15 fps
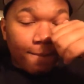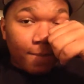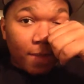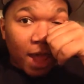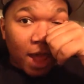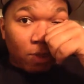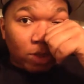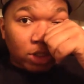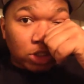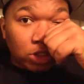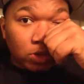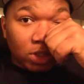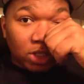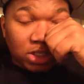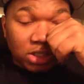I went
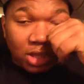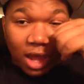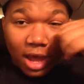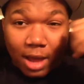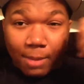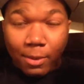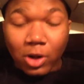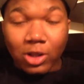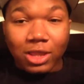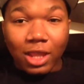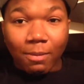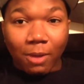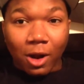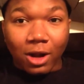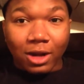to this birthday
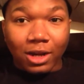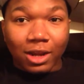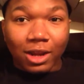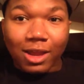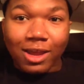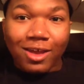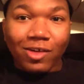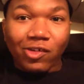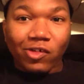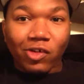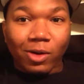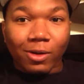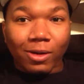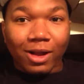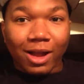party
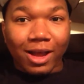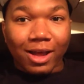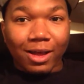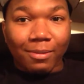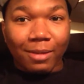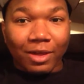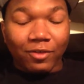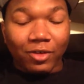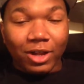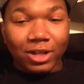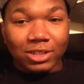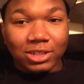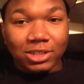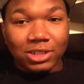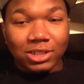for my
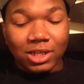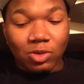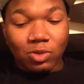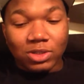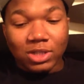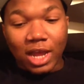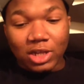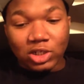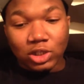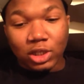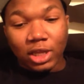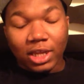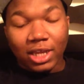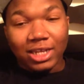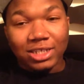friends. It was actually
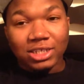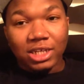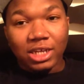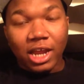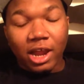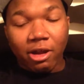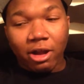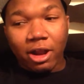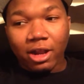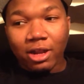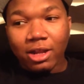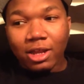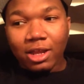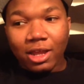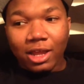a quinceanera,
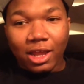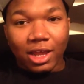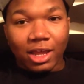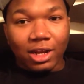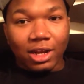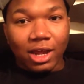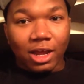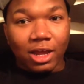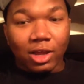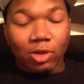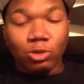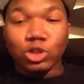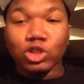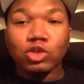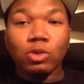and it
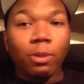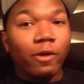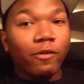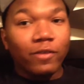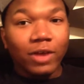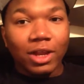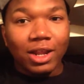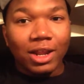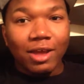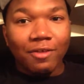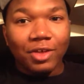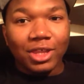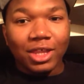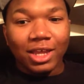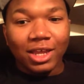was super fun and
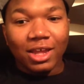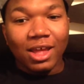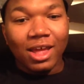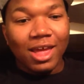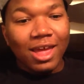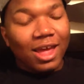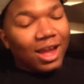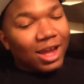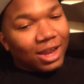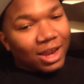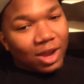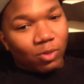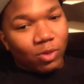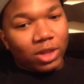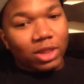everything. And I
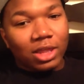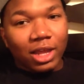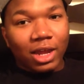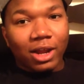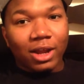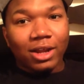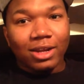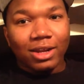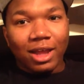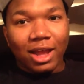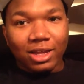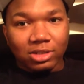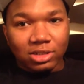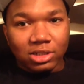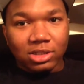went there and
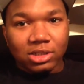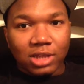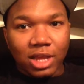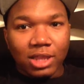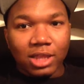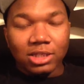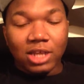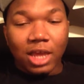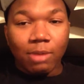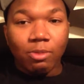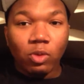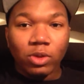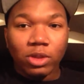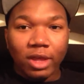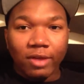I set the table
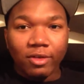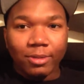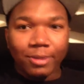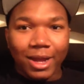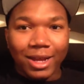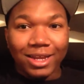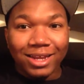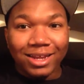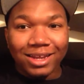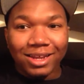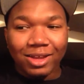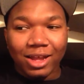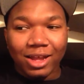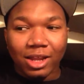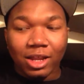with everybody,
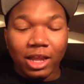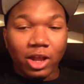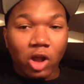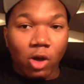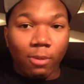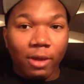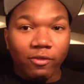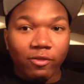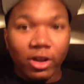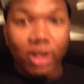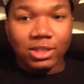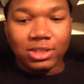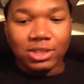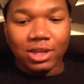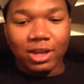like all my
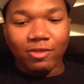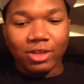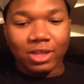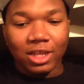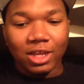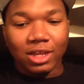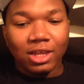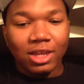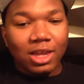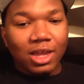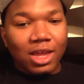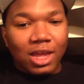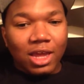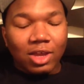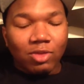friends and everything.
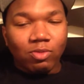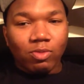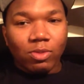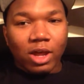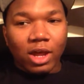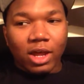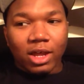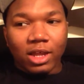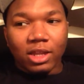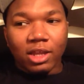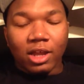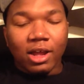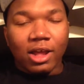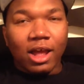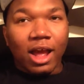And
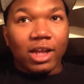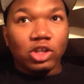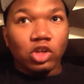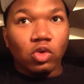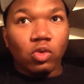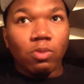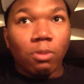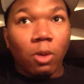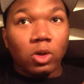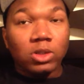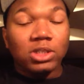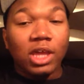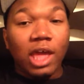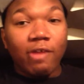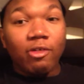I knew
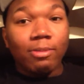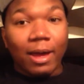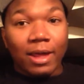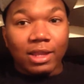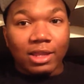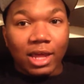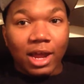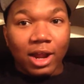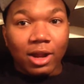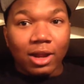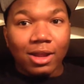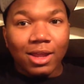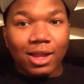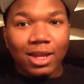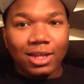mostly everybody there
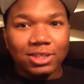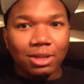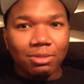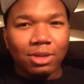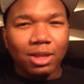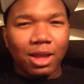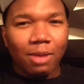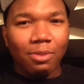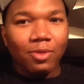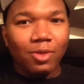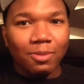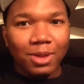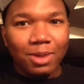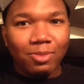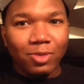except a couple of
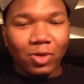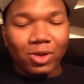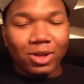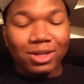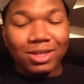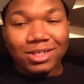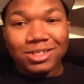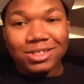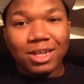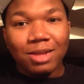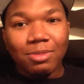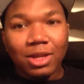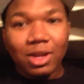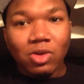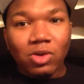people. So I'm
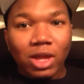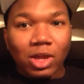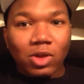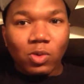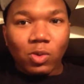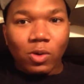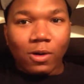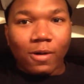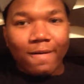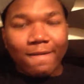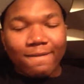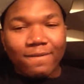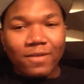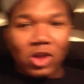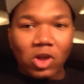like, okay, cool.
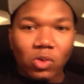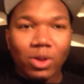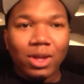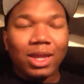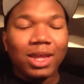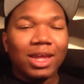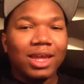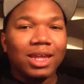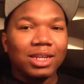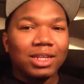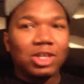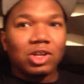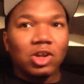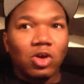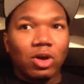
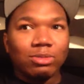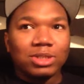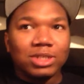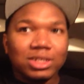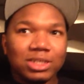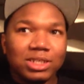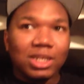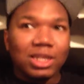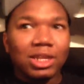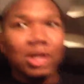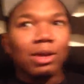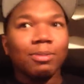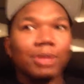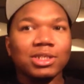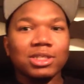I'm just sitting there,
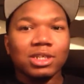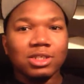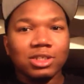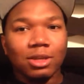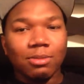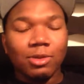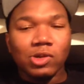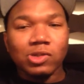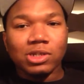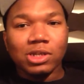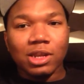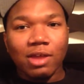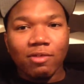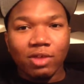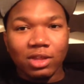I'm listening to the music
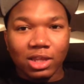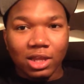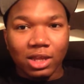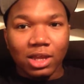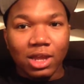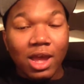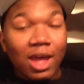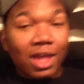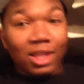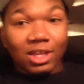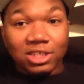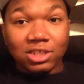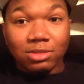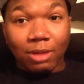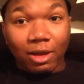and everything.
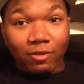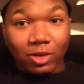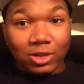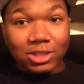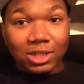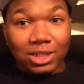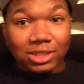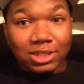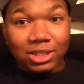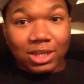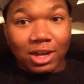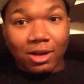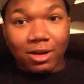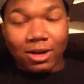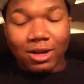This is my first
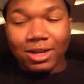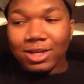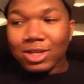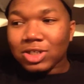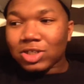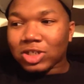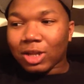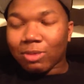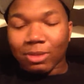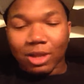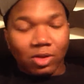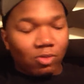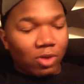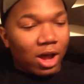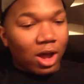quinceanera, so I'm like,
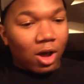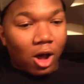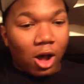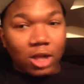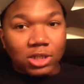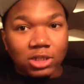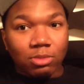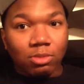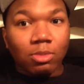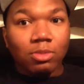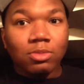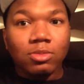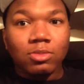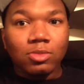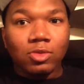wow, awesome,
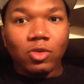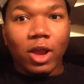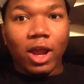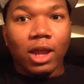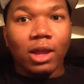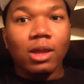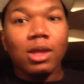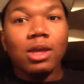great.